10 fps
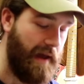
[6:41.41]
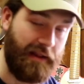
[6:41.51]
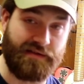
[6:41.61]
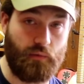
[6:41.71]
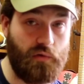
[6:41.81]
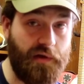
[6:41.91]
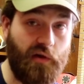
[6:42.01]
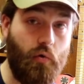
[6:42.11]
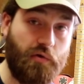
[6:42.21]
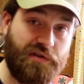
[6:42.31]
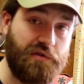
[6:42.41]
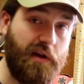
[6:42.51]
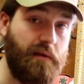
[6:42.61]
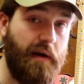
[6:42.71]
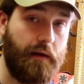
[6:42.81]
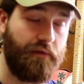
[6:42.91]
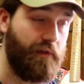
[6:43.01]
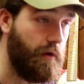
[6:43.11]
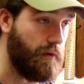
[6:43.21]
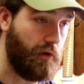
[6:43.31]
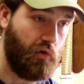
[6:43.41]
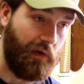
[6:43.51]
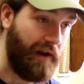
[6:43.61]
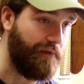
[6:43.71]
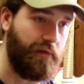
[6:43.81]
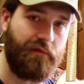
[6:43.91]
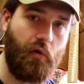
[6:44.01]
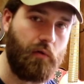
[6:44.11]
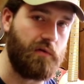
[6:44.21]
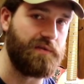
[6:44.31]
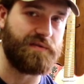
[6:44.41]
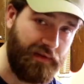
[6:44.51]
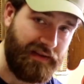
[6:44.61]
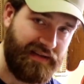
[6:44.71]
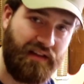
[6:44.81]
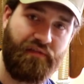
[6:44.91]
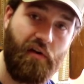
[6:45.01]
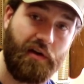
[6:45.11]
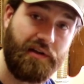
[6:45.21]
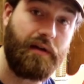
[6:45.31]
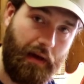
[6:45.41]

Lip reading: And it's a really gorgeous looking microphone. Great for vocals. The Telefunken